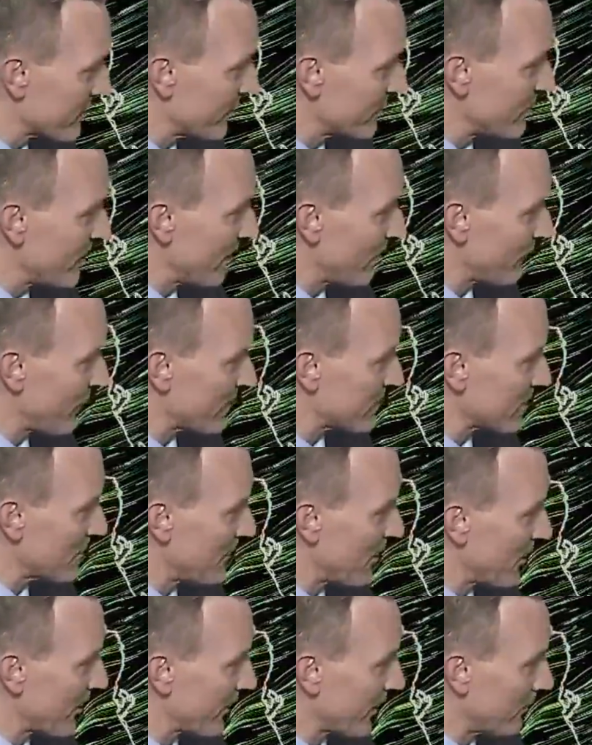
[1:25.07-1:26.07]
the GFS
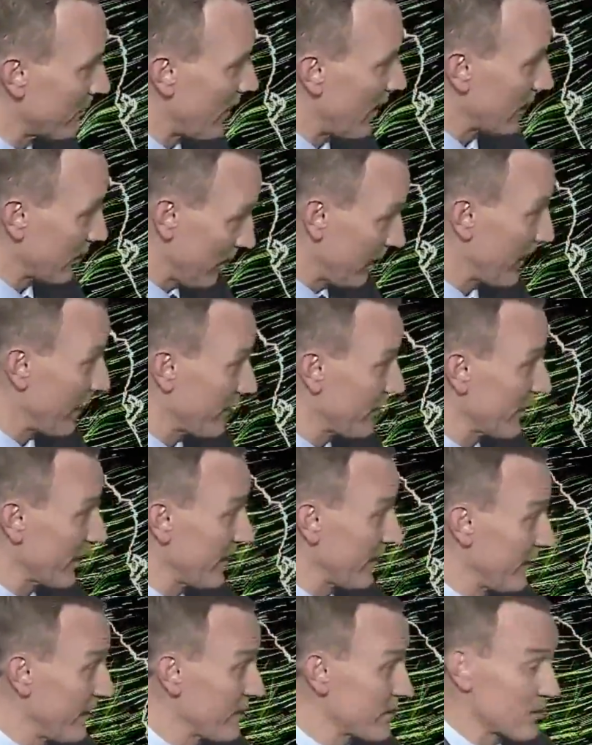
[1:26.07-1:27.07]
American model, and I think it
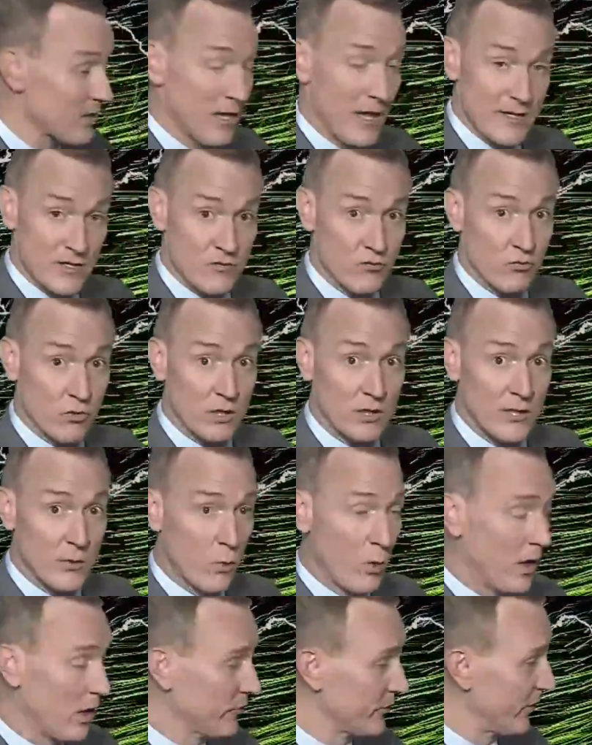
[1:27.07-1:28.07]
initialized really
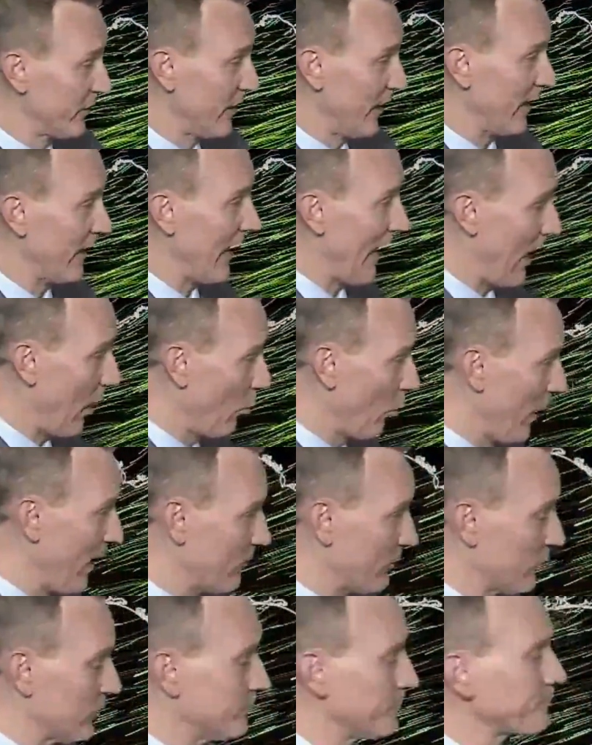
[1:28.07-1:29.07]
well today.
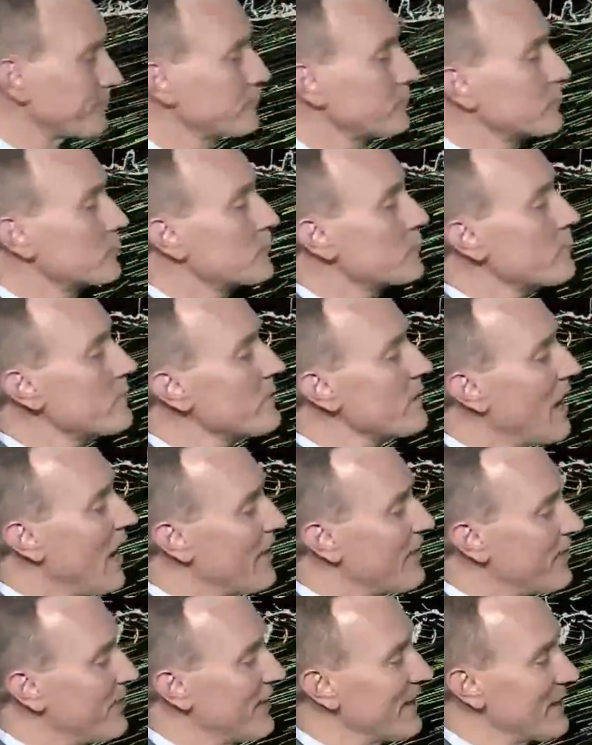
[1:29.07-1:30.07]
However, I
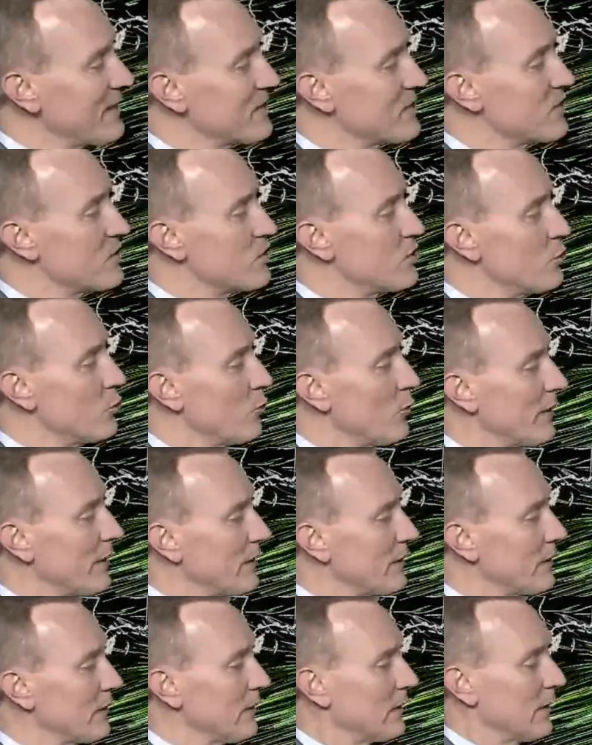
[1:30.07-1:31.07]
think it's
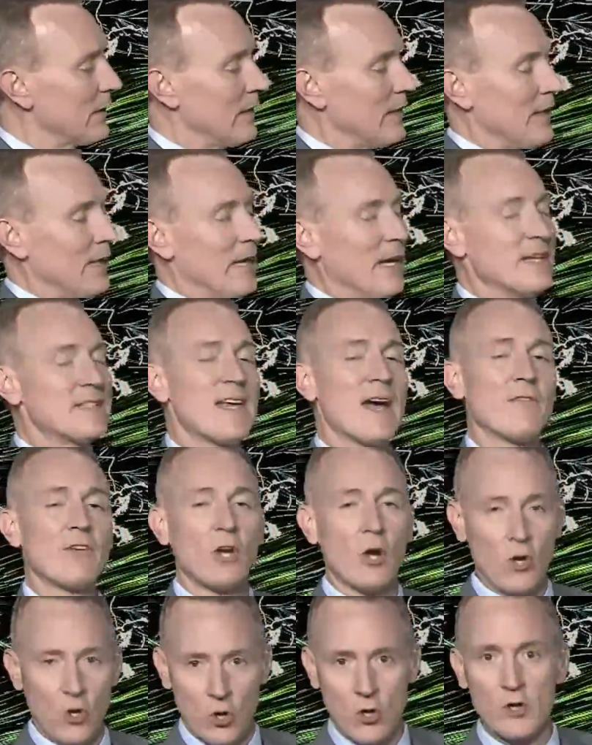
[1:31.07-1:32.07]
having
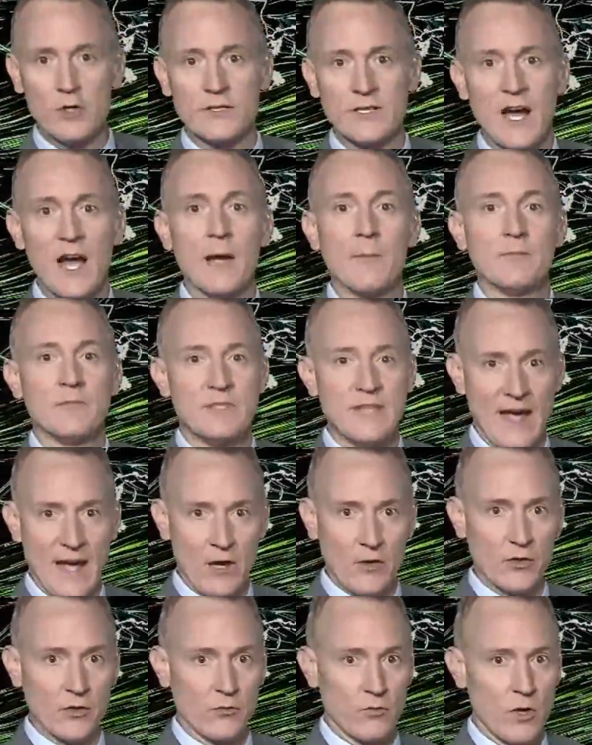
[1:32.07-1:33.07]
a hard time
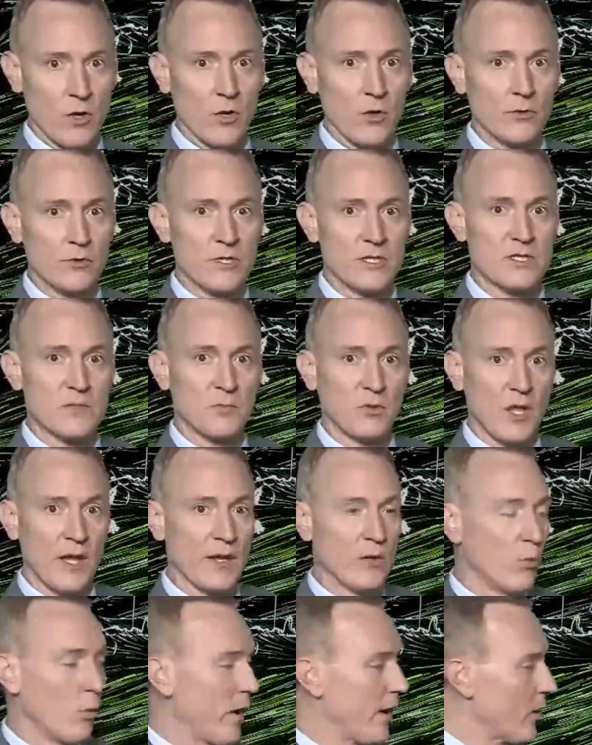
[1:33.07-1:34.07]
down the road
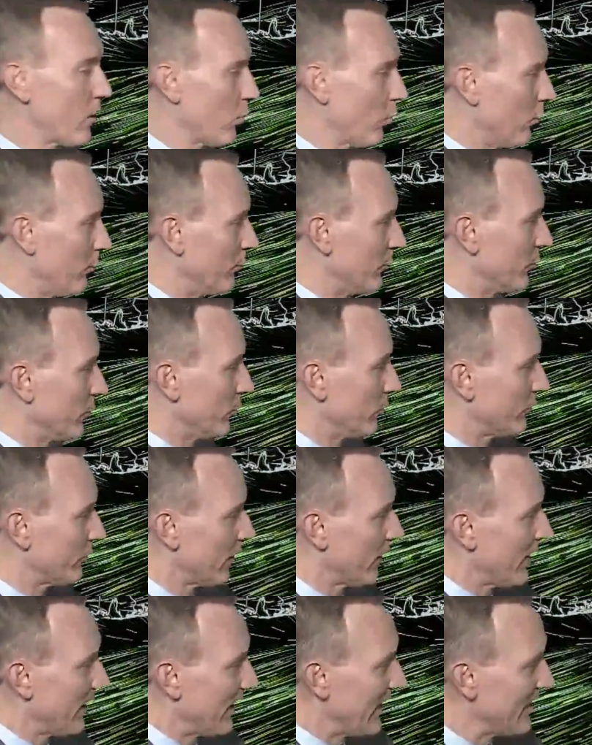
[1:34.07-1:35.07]
displaying where it will move.
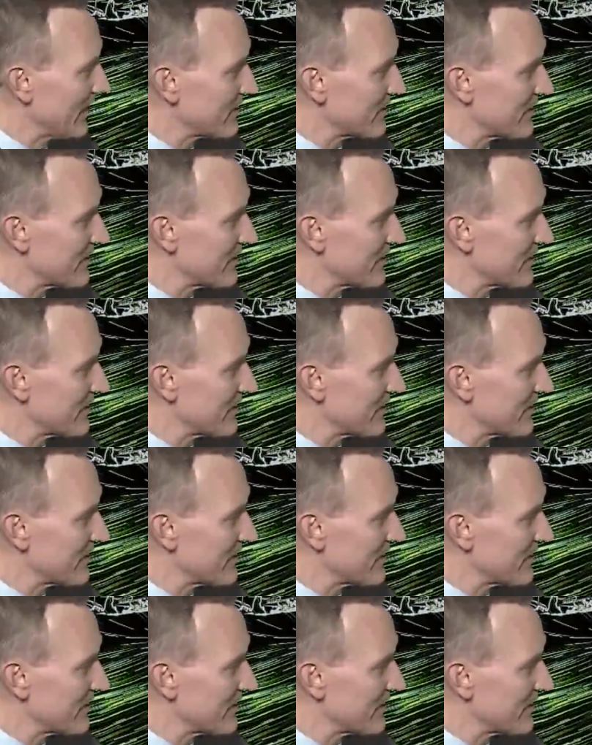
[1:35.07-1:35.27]
It's